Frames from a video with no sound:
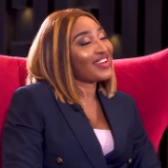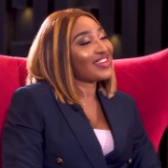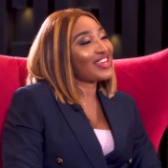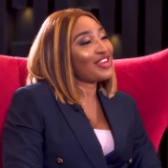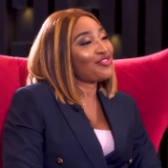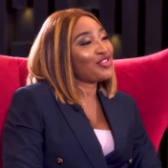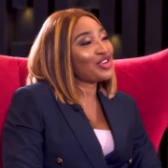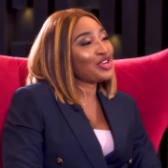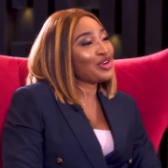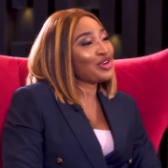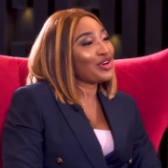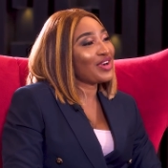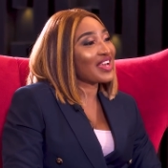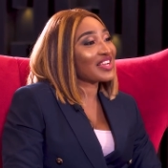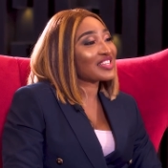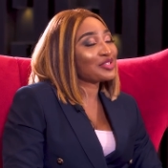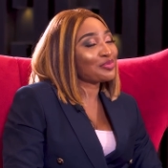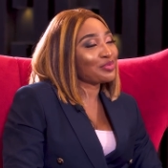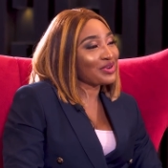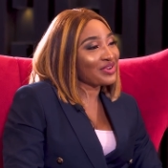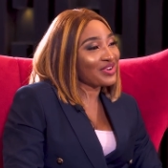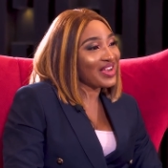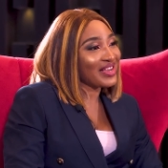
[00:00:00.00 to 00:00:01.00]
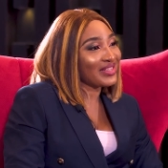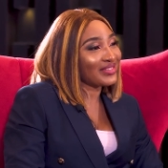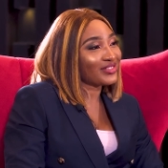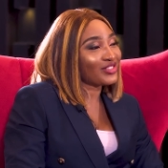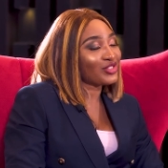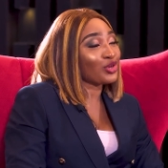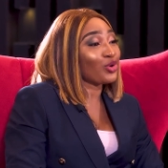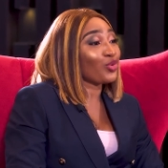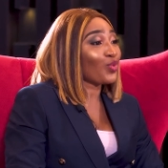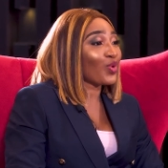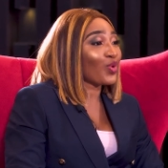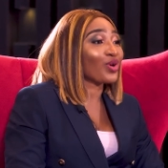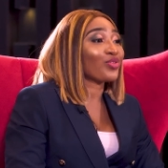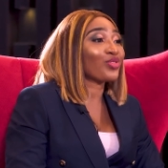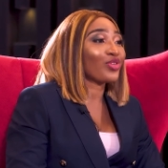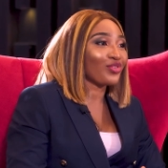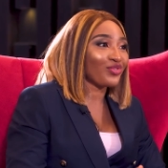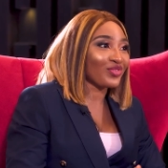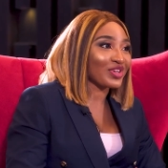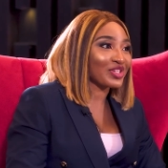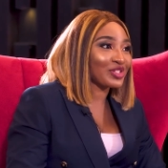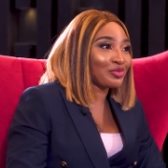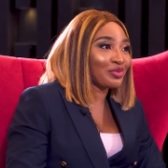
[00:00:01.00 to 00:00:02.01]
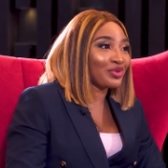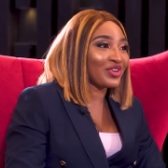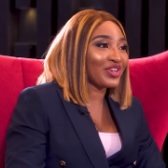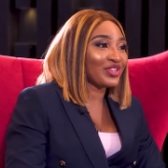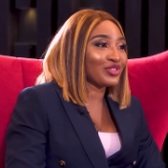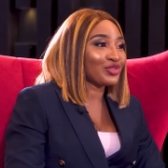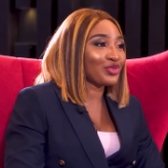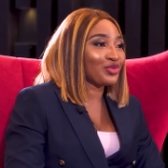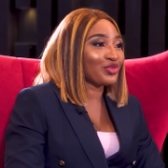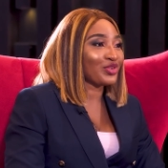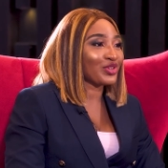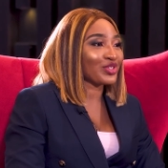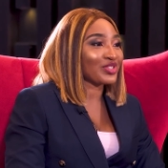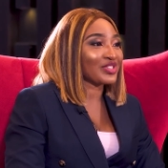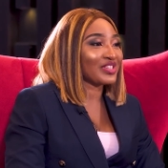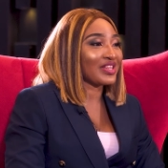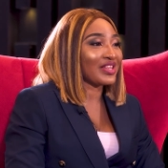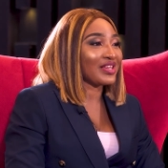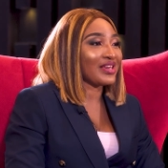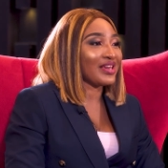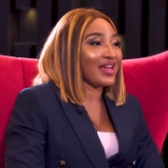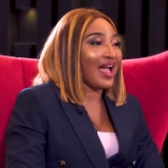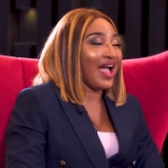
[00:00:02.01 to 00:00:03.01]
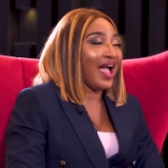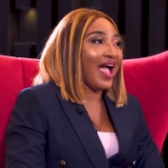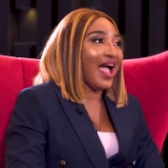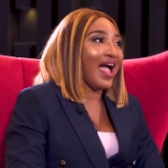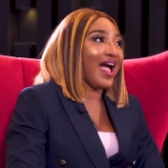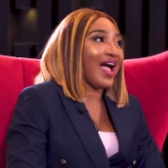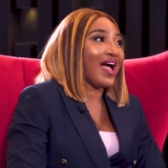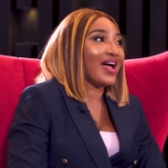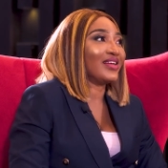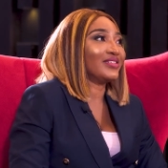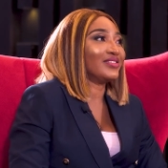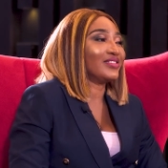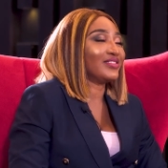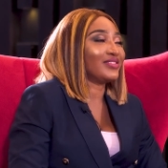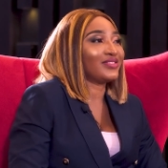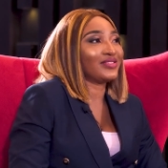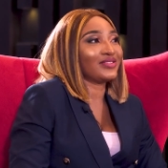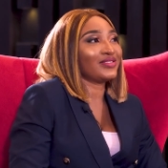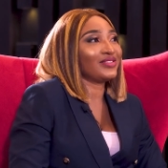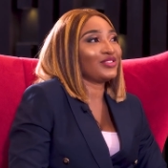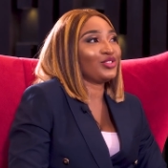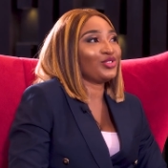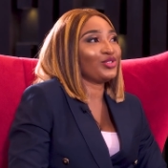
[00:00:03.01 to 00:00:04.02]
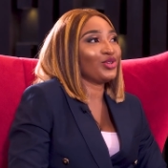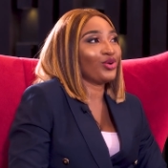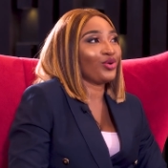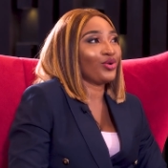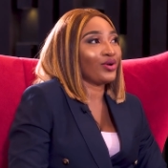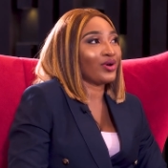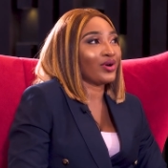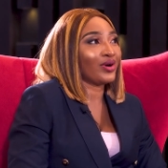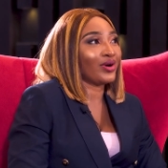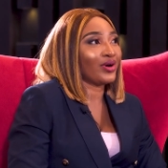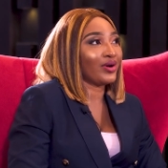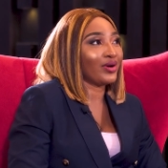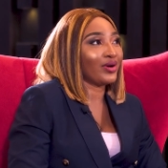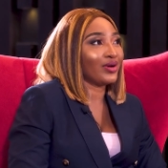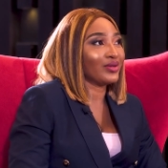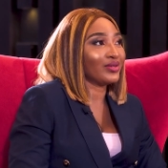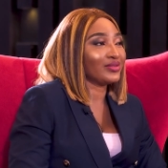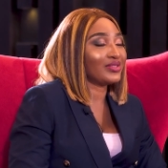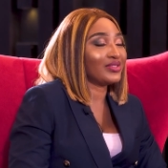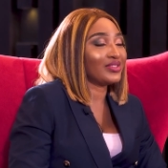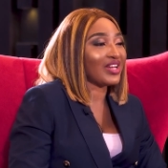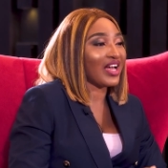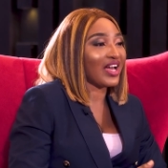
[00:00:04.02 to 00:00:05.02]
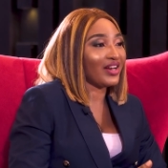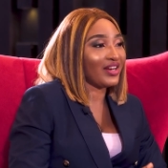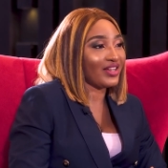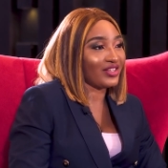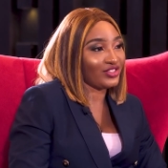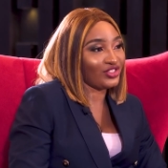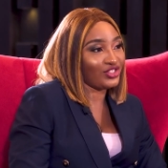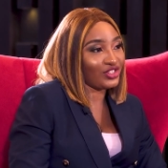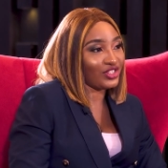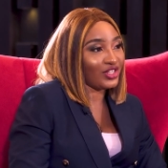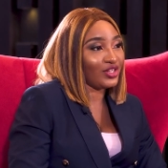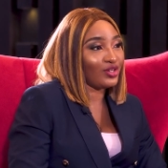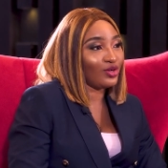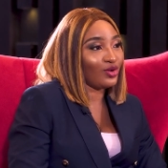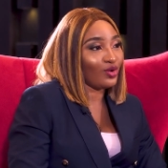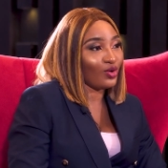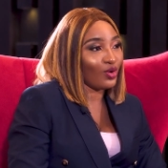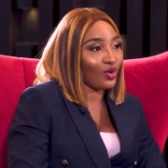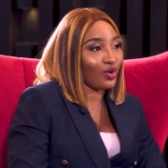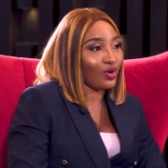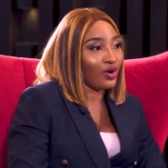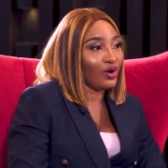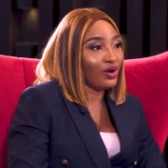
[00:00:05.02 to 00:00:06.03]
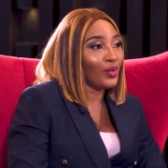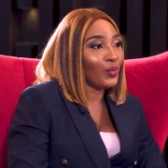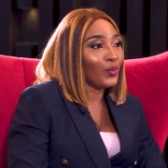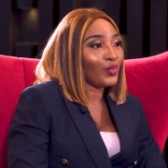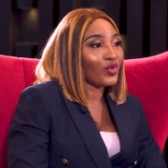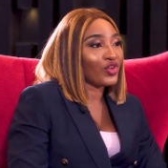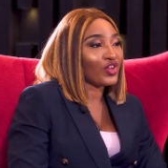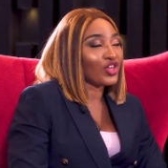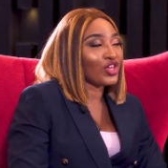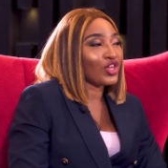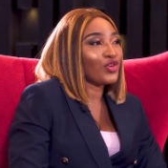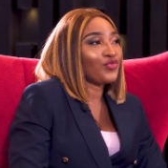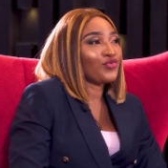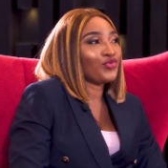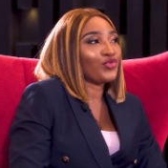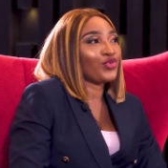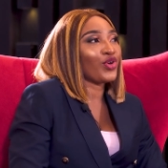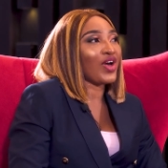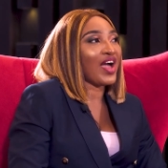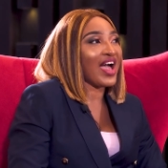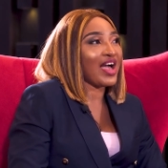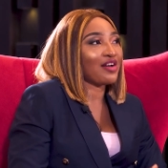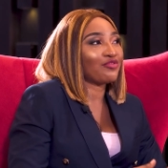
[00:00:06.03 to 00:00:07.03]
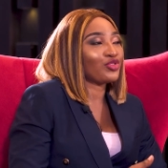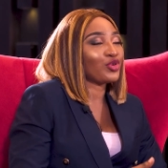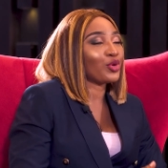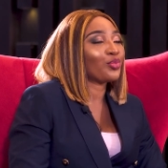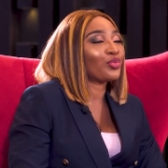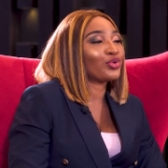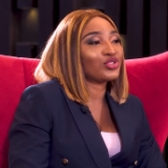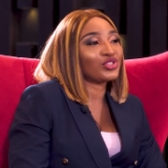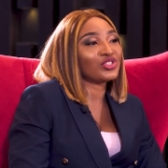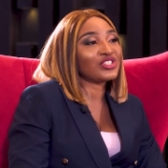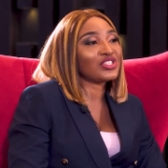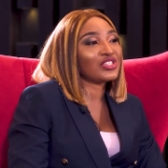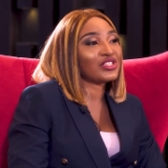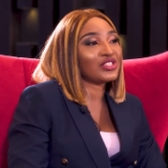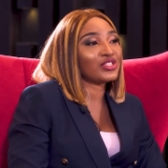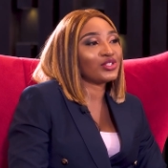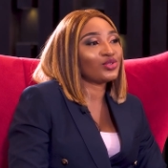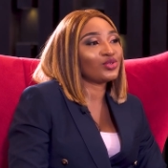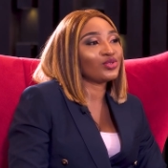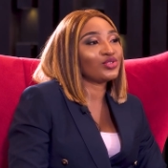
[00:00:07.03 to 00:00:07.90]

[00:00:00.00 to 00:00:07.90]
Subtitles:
Given your experience, your worth of experience, obviously, and your knowledge in law, if you have the opportunity